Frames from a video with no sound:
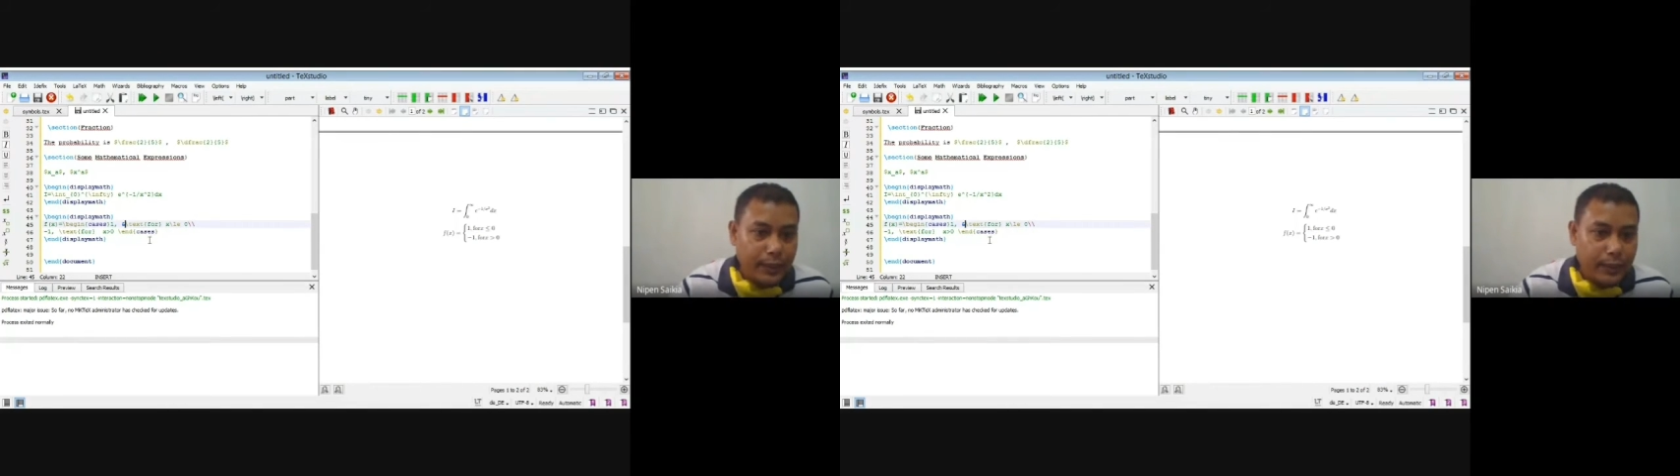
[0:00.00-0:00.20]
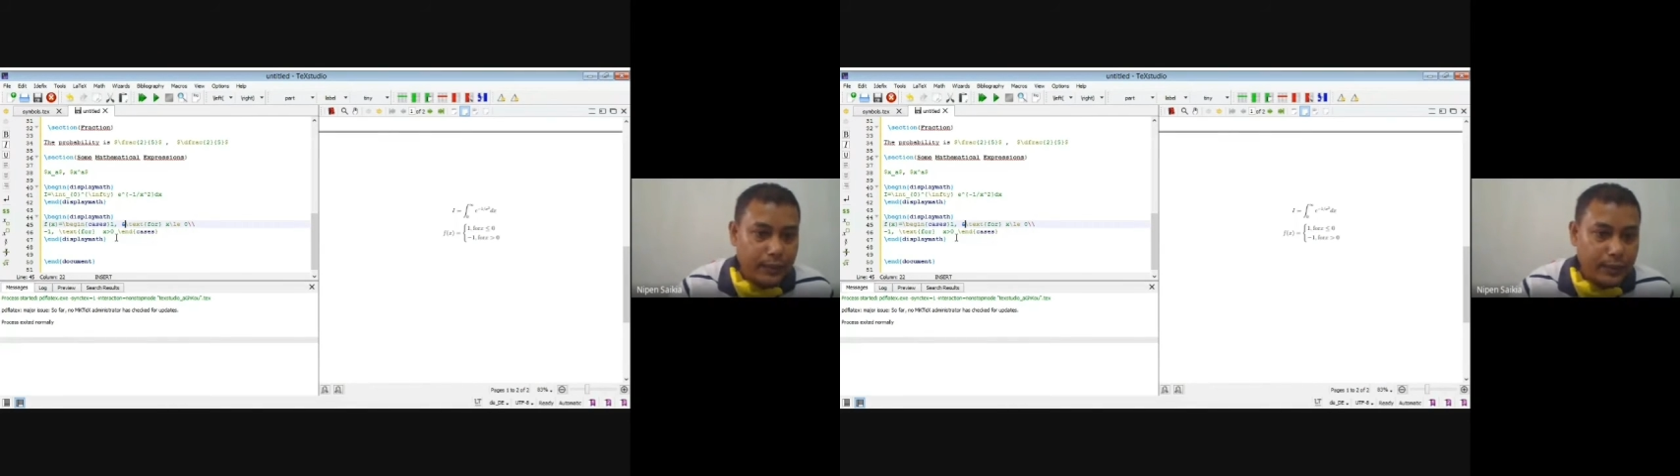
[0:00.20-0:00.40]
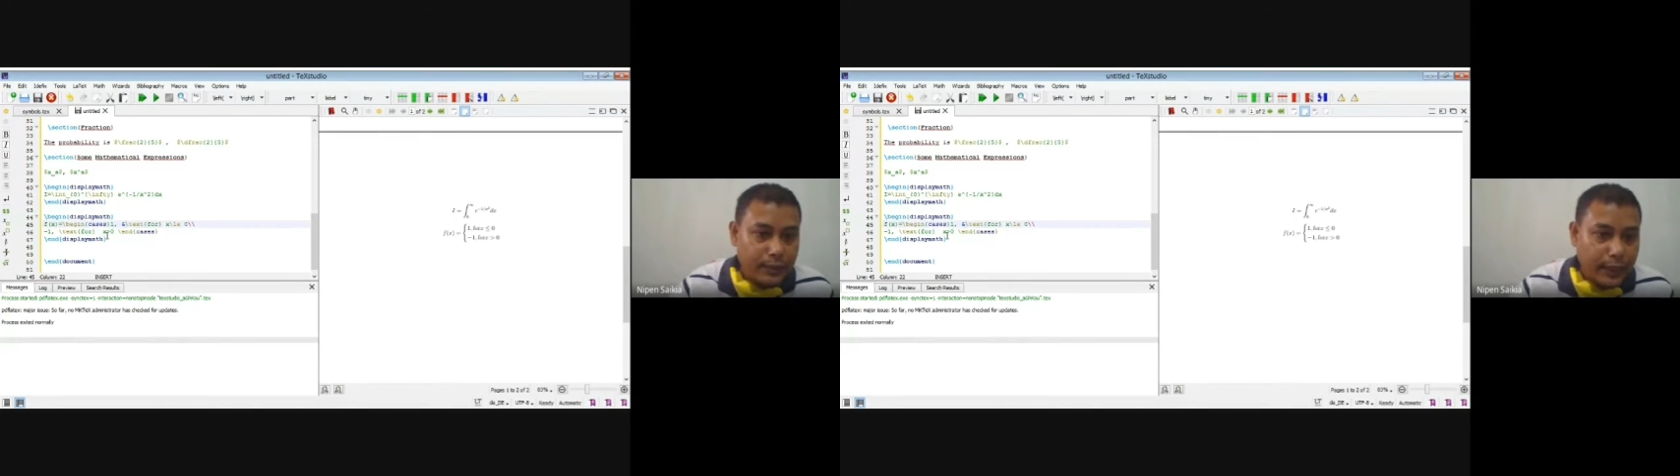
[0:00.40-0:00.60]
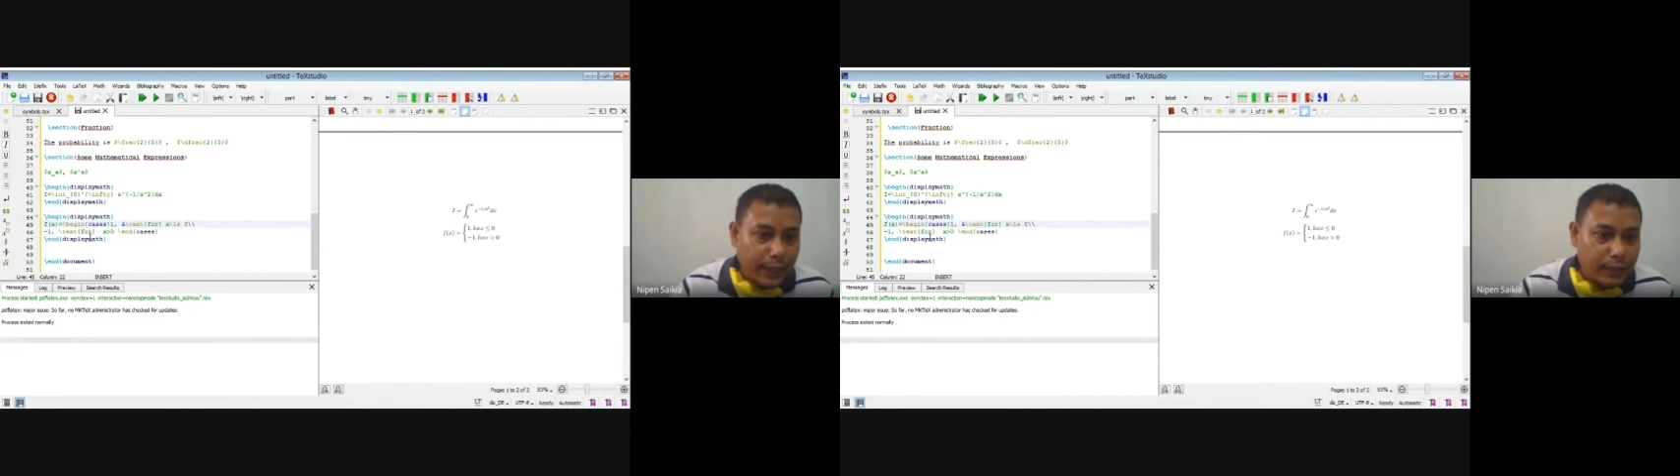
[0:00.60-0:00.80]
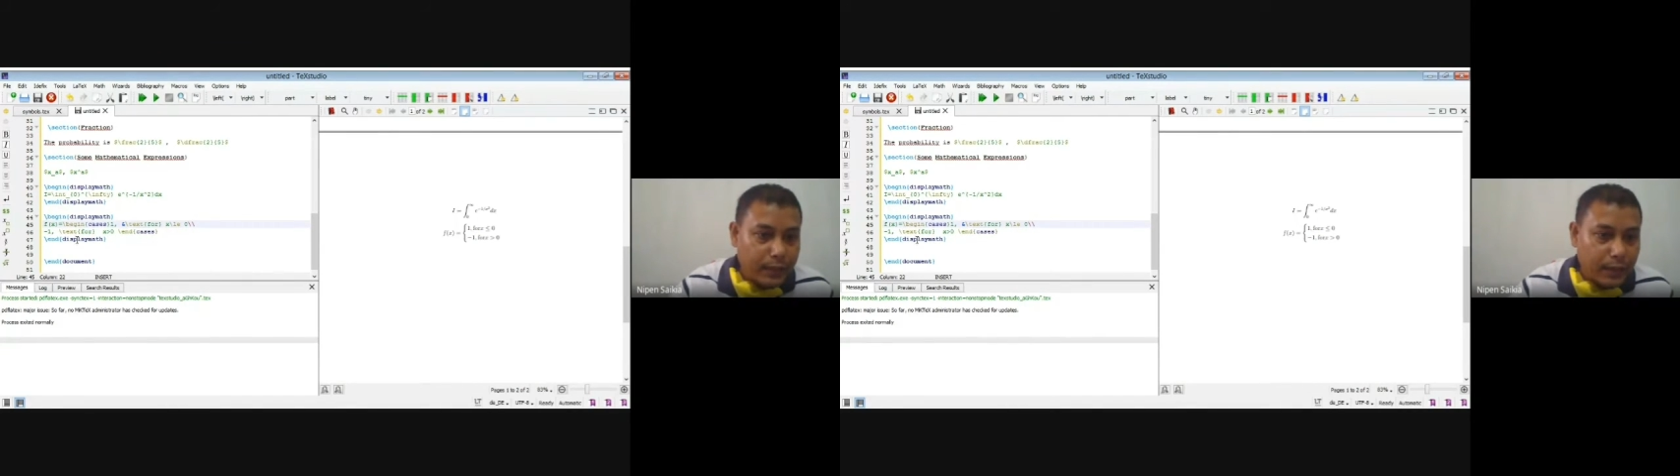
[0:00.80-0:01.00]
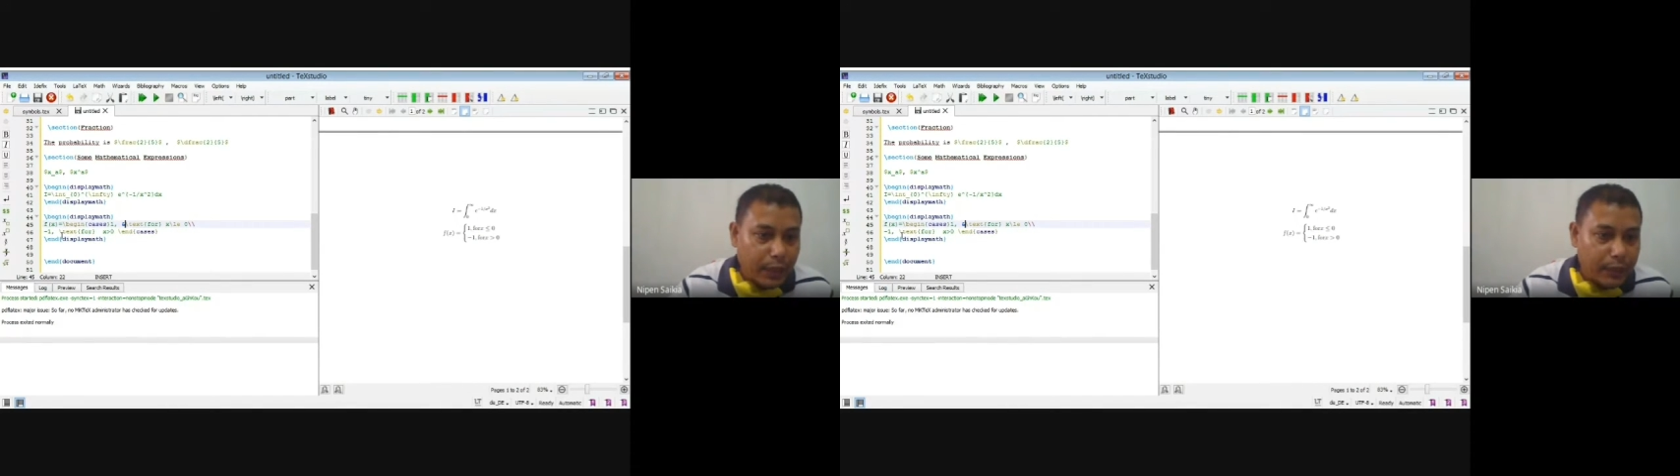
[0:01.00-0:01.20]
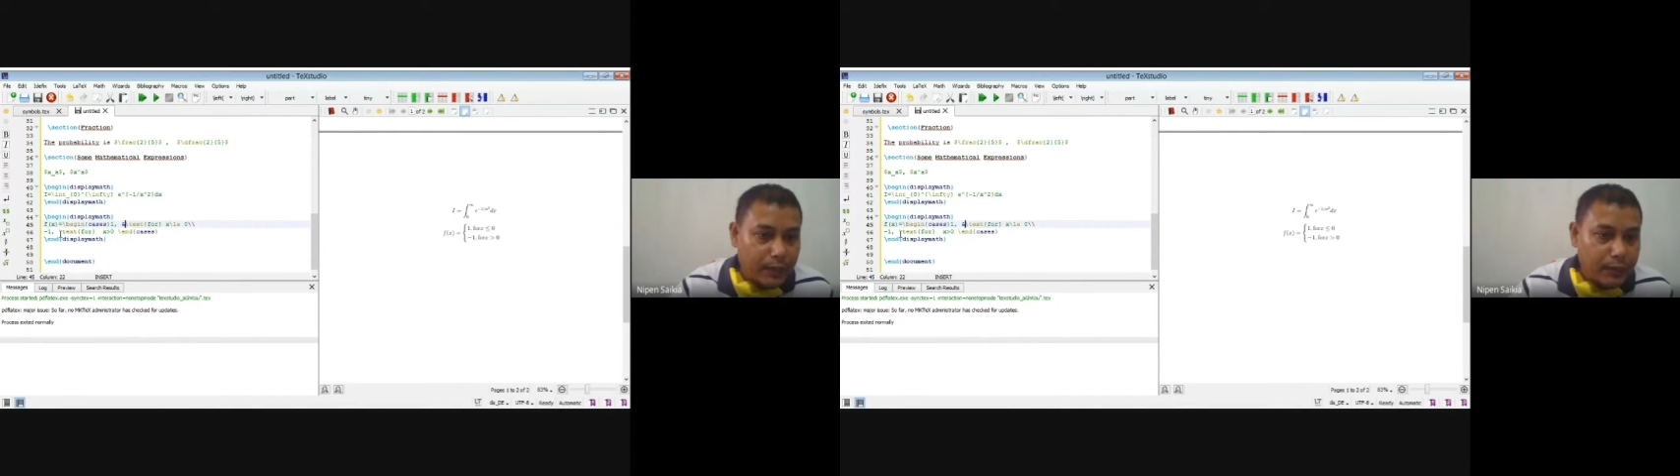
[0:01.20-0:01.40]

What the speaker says: This AND command